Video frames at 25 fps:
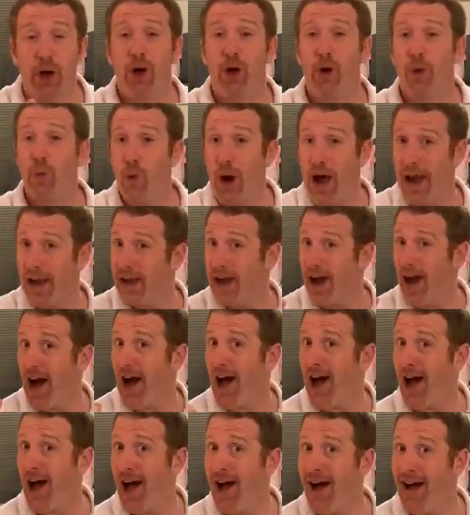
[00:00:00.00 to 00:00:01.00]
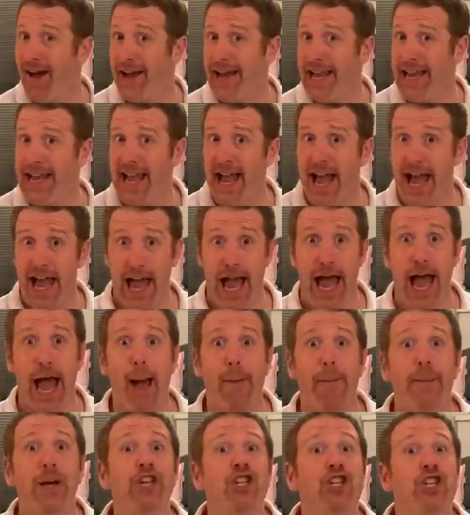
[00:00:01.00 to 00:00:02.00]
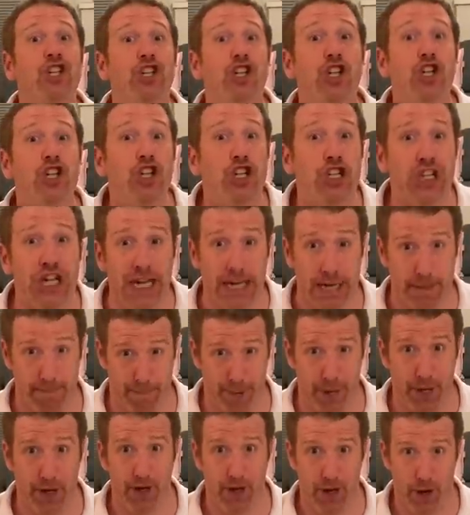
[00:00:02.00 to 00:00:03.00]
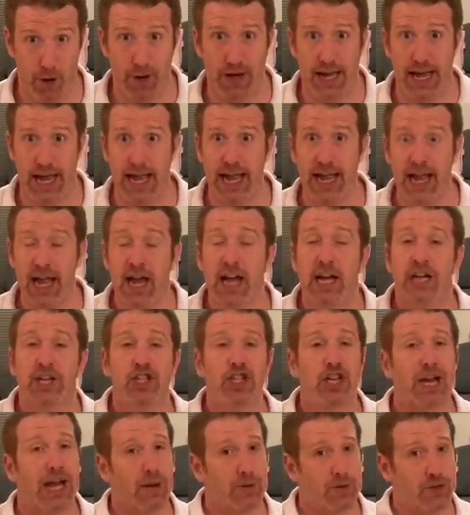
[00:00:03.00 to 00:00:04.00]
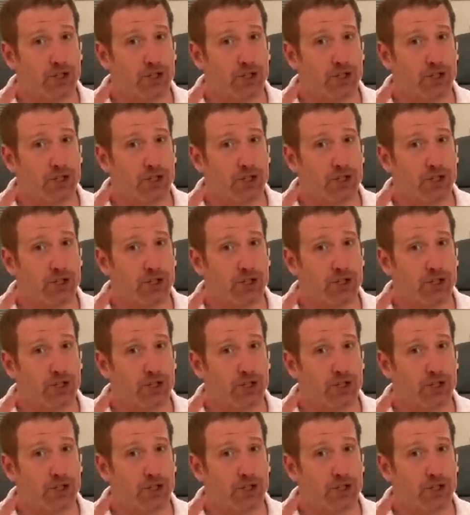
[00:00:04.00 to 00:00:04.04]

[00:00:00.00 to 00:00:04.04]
when I am a sheep, okay? Shout